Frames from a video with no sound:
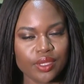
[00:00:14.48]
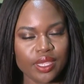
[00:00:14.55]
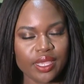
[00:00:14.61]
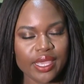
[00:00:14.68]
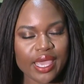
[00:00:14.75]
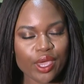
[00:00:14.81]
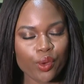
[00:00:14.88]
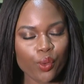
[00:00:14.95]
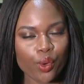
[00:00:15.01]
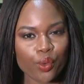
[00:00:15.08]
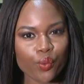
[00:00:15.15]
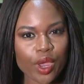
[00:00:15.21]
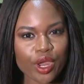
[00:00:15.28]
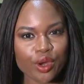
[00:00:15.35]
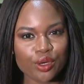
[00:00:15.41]
Yeah, court
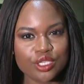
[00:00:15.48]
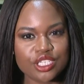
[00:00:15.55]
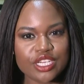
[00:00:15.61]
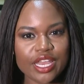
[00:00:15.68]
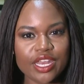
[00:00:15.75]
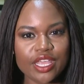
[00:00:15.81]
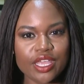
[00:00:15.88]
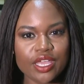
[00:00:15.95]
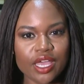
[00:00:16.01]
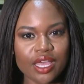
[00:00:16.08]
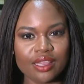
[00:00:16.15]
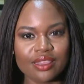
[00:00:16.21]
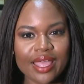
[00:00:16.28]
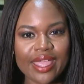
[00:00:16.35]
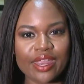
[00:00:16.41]
records shedding
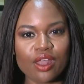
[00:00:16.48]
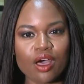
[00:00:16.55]
a light